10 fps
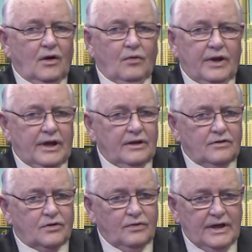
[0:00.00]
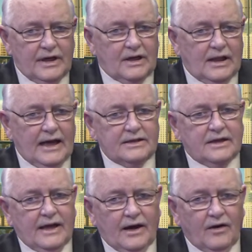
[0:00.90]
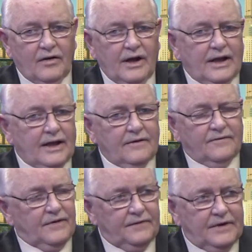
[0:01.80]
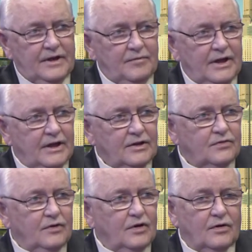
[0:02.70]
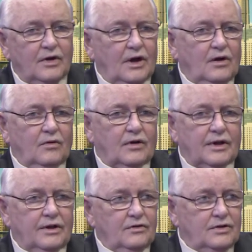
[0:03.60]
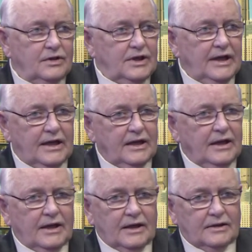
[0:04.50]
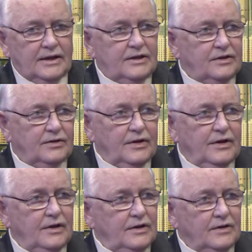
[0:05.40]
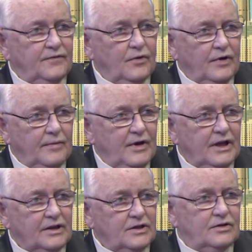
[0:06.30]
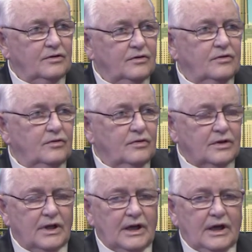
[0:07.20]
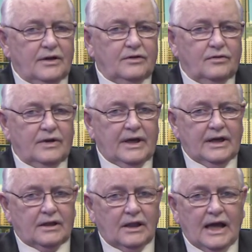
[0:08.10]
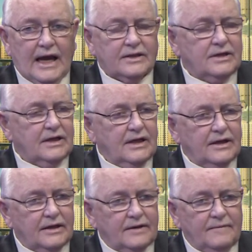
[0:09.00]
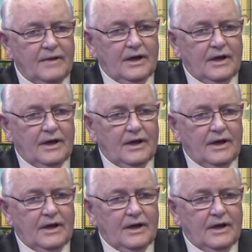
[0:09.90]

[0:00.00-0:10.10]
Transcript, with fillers: we can screen a class now in 15 minutes where, where it used to take at least 30 to 40 minutes to do a, do a class. And uh,